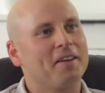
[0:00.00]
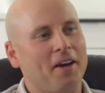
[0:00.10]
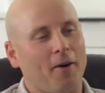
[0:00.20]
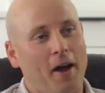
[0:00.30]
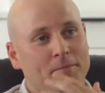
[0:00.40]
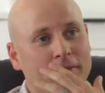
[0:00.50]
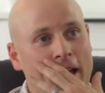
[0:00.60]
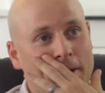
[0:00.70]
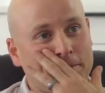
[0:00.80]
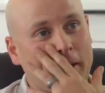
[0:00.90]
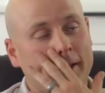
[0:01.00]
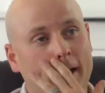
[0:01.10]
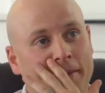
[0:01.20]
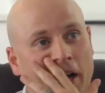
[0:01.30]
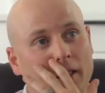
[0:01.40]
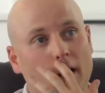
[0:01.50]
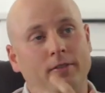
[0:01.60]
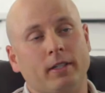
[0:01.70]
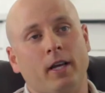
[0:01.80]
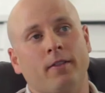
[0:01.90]
No, I, yeah, being down there, I
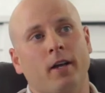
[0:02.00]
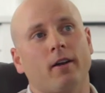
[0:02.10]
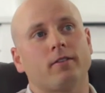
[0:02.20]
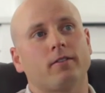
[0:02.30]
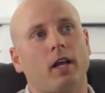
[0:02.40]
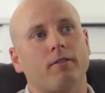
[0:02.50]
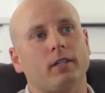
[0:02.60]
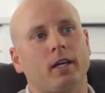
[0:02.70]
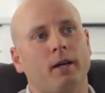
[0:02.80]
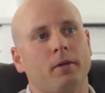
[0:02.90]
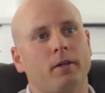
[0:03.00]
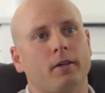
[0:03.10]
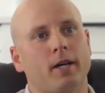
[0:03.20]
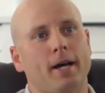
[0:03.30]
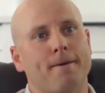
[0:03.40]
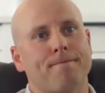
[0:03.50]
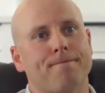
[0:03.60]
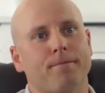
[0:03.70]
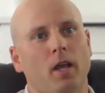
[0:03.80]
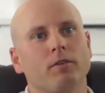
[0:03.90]
love it down there. It's every time you're. Um,
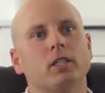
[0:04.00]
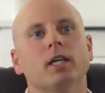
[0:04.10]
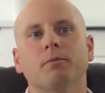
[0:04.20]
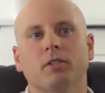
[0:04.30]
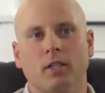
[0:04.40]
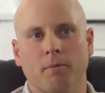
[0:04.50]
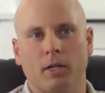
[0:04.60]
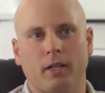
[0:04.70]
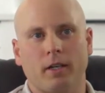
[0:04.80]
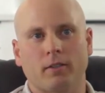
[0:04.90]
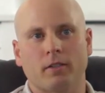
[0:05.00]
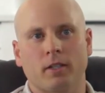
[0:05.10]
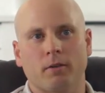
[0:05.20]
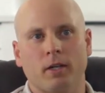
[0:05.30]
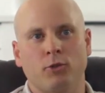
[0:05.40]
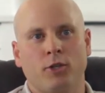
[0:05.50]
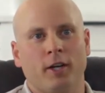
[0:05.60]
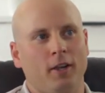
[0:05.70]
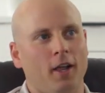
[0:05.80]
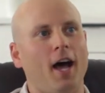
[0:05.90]
Every time summer kicks in around
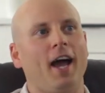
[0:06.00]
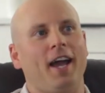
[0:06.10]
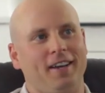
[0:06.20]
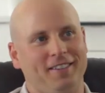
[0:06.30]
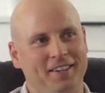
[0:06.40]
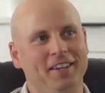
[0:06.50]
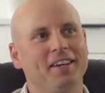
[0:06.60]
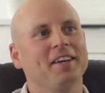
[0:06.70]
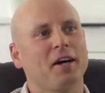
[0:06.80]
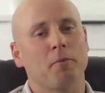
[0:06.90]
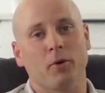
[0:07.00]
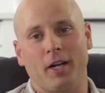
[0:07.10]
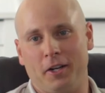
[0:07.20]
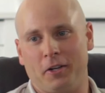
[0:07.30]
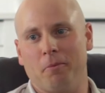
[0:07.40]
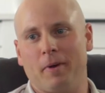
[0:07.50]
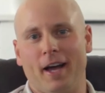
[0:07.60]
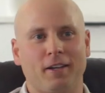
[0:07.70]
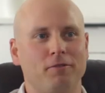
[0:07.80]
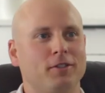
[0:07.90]
July, I'm ready to go
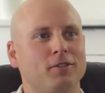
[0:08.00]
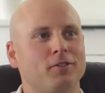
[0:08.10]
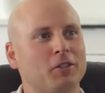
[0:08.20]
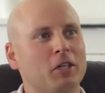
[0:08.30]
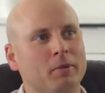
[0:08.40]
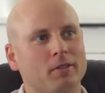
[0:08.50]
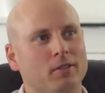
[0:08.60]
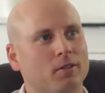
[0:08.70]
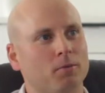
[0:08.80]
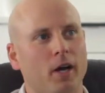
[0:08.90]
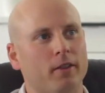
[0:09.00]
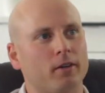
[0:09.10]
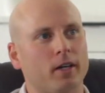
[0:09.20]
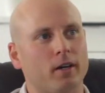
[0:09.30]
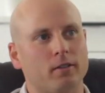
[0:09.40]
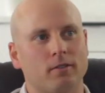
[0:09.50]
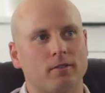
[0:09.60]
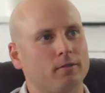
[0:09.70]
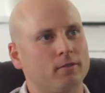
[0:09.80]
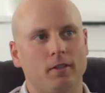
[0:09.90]
back and visit Sonoma. Just the weather there
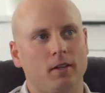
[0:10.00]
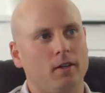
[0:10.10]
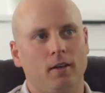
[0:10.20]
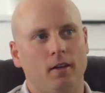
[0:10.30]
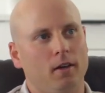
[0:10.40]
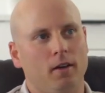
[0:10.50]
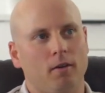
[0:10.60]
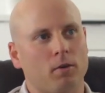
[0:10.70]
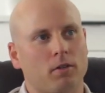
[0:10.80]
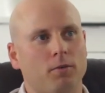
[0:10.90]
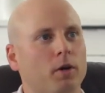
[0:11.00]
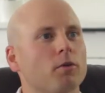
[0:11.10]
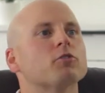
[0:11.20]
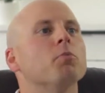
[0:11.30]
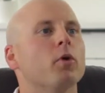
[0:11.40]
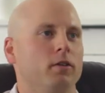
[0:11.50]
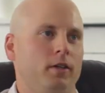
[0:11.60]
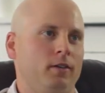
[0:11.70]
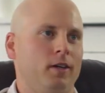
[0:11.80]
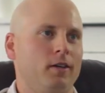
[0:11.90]
is, we're, we were spoiled
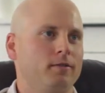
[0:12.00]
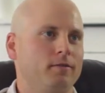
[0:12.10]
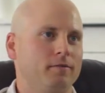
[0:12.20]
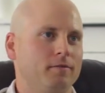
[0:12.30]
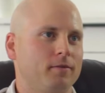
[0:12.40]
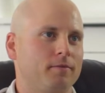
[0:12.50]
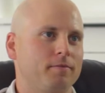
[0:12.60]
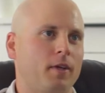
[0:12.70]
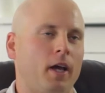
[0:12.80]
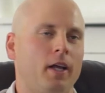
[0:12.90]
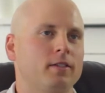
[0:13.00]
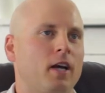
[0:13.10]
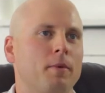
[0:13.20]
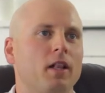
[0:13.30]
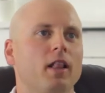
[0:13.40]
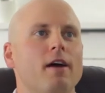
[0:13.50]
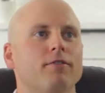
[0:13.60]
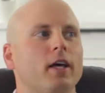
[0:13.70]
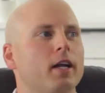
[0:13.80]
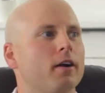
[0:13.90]
down there. Yeah. Yeah. Anytime I
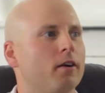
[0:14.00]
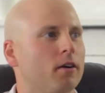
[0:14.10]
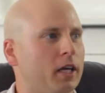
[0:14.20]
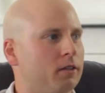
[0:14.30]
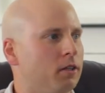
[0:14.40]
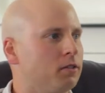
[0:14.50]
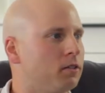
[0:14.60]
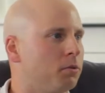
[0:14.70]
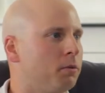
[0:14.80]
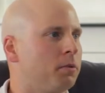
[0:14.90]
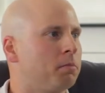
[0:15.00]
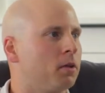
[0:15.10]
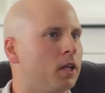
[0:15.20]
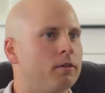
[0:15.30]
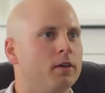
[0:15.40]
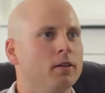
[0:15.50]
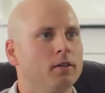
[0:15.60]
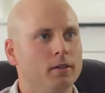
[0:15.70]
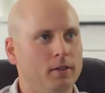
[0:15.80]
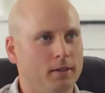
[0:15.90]
left that area, like, this is what people live in.
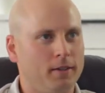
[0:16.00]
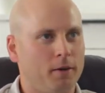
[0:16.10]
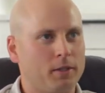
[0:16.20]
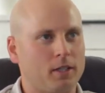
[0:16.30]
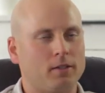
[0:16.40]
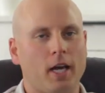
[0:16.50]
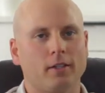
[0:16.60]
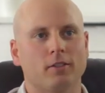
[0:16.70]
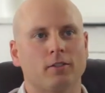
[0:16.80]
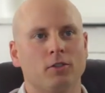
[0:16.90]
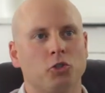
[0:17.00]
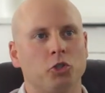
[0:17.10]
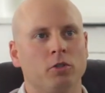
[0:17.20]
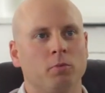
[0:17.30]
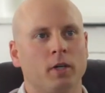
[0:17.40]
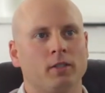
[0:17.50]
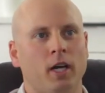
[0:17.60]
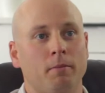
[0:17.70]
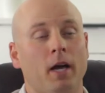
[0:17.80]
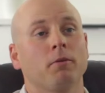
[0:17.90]
Yeah. Went to Texas in June one
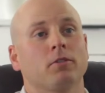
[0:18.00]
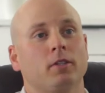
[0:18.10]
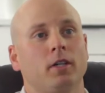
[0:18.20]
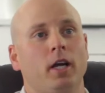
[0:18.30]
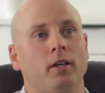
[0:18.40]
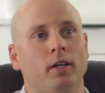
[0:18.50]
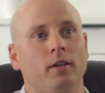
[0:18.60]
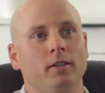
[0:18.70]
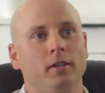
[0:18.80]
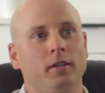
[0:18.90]
time. That was a good idea.